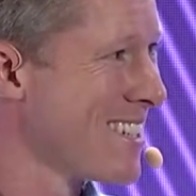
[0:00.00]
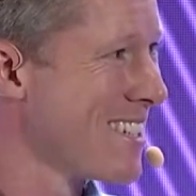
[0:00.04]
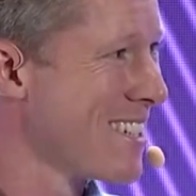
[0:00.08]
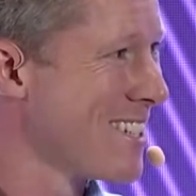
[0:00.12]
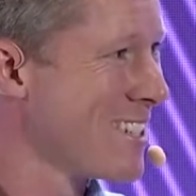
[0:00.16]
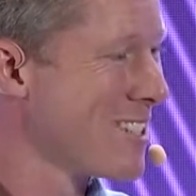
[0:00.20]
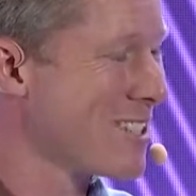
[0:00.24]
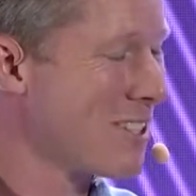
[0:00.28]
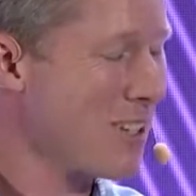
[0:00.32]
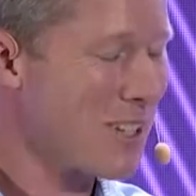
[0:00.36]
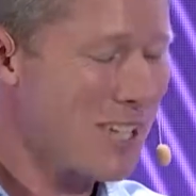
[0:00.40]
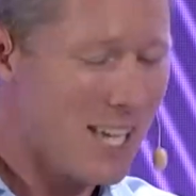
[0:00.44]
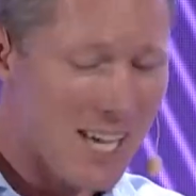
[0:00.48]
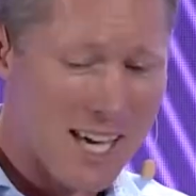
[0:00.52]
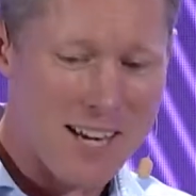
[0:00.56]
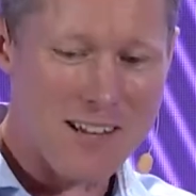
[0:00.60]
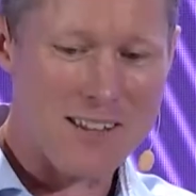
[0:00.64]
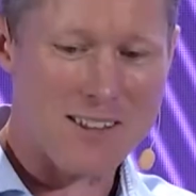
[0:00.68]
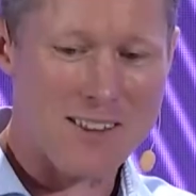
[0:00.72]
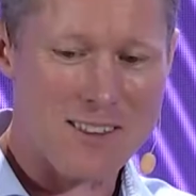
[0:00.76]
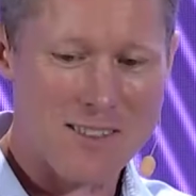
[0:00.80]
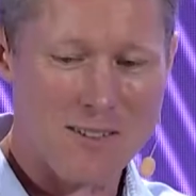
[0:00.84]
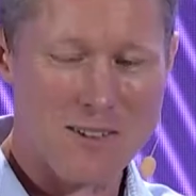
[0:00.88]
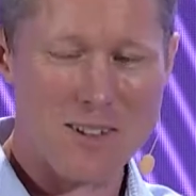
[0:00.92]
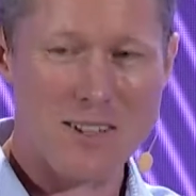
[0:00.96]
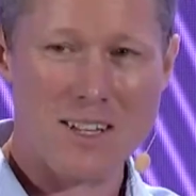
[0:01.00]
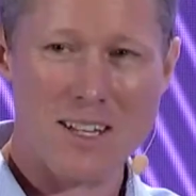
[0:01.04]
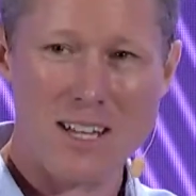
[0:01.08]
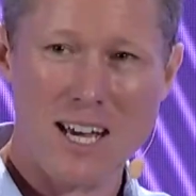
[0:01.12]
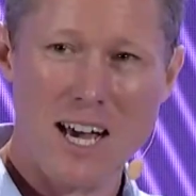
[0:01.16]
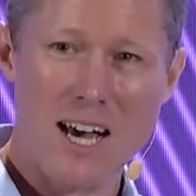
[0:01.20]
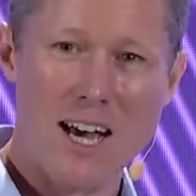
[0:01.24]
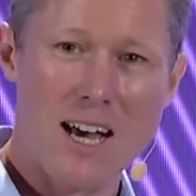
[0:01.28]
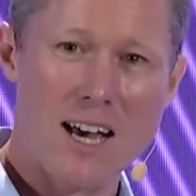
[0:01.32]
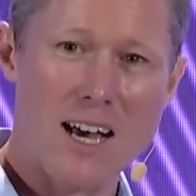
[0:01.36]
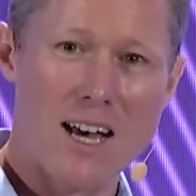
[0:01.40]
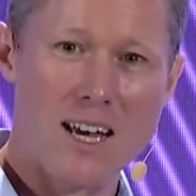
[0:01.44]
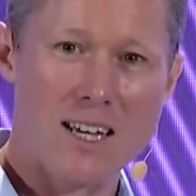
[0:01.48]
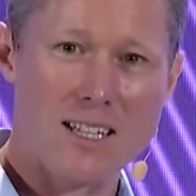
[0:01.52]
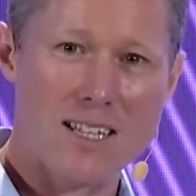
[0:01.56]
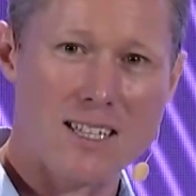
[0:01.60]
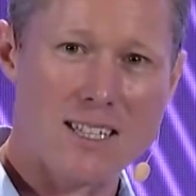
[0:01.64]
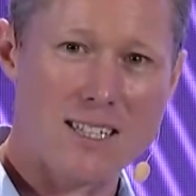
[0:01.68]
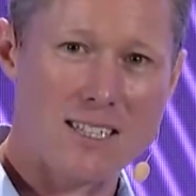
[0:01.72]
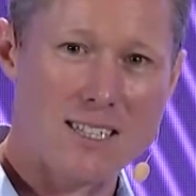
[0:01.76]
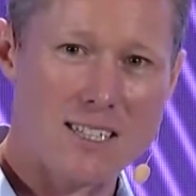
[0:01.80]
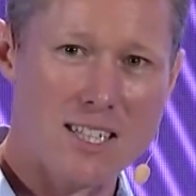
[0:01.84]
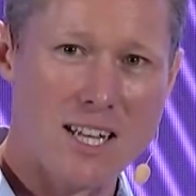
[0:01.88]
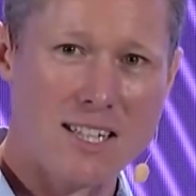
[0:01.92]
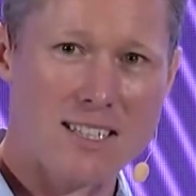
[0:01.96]
So, Kenneth,
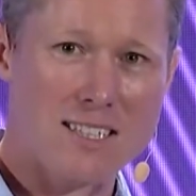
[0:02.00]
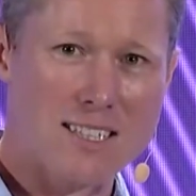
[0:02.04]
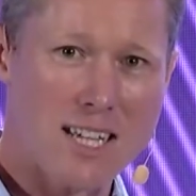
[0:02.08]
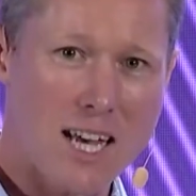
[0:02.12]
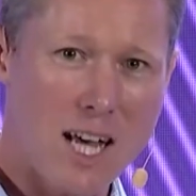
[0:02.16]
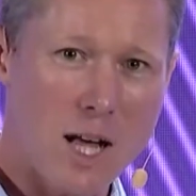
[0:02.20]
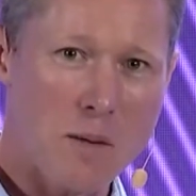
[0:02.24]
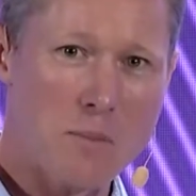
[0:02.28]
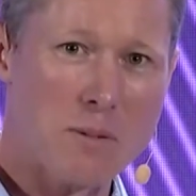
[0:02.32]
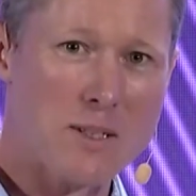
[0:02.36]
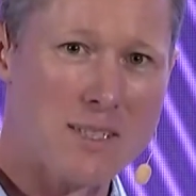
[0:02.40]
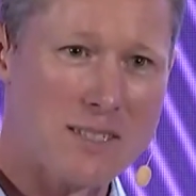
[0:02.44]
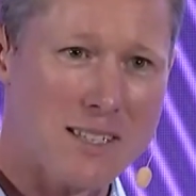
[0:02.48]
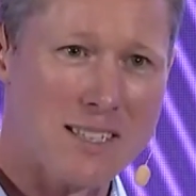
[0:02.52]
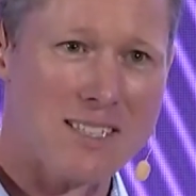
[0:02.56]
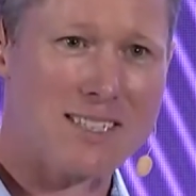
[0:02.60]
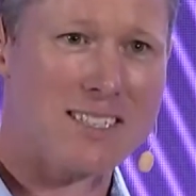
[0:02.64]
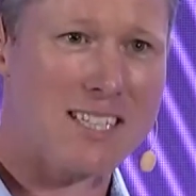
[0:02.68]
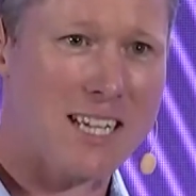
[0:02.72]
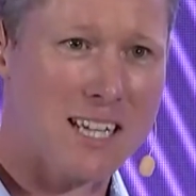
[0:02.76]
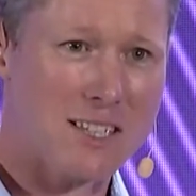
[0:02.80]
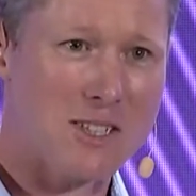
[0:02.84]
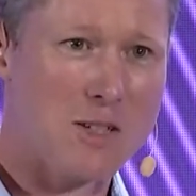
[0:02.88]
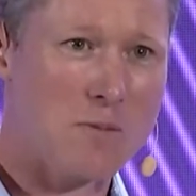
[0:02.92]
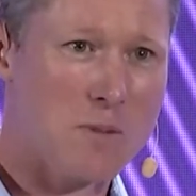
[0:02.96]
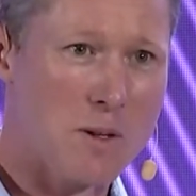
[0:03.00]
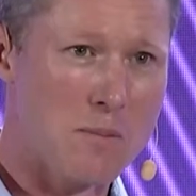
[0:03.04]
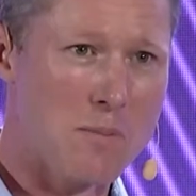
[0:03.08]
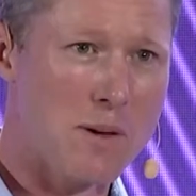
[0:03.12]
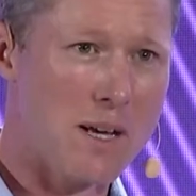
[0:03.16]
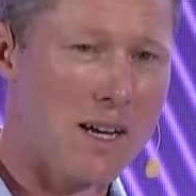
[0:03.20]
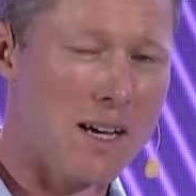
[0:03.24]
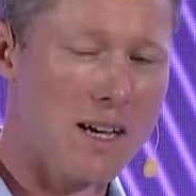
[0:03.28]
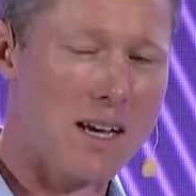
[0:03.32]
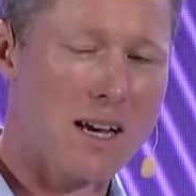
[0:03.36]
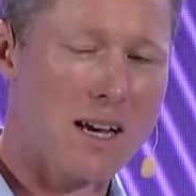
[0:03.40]
to help us understand you a bit better.